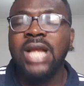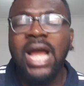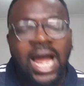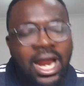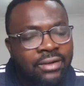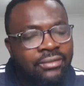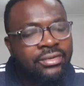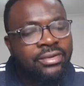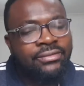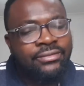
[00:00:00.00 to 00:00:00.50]

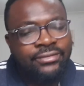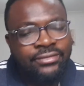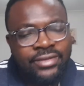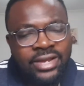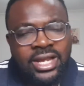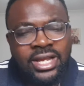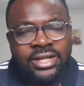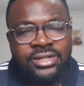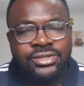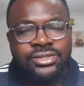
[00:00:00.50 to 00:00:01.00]
And
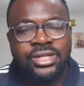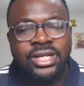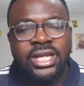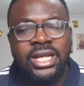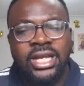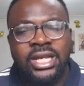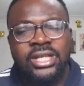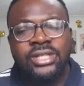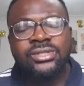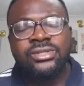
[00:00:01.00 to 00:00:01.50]
revenge
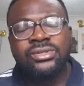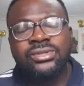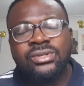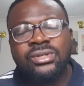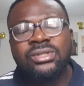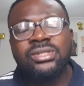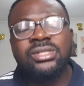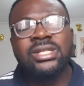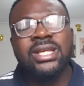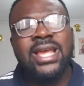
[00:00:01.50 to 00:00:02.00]
is
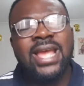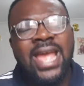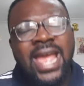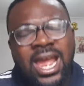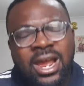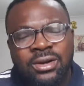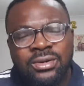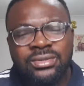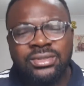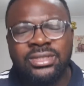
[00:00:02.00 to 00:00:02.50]
not
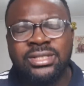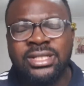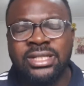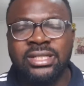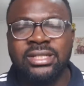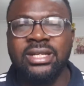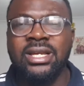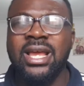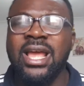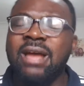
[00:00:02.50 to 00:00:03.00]

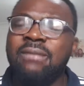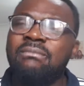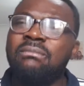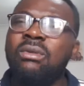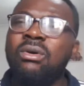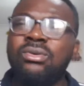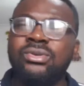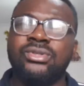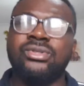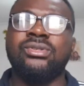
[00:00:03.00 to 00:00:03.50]
healthy
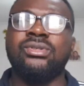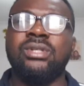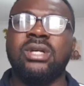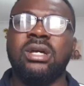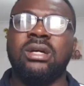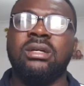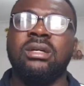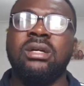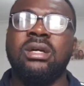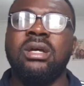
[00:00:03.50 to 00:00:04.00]
emotionally.
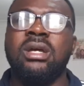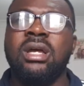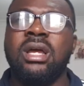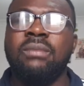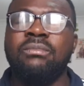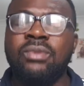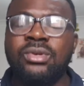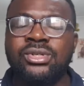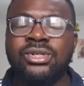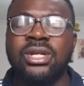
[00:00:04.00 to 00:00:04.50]

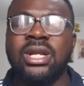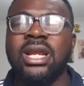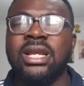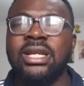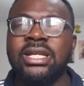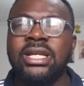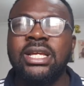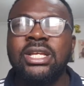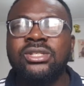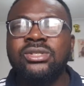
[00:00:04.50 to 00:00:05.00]

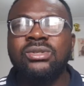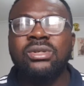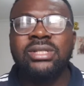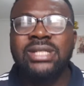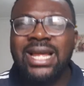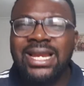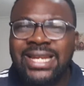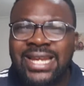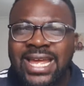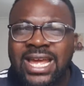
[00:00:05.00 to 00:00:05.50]
It's not
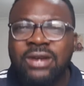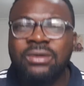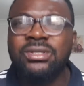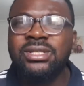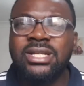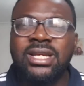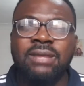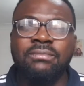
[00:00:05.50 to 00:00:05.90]
an healthy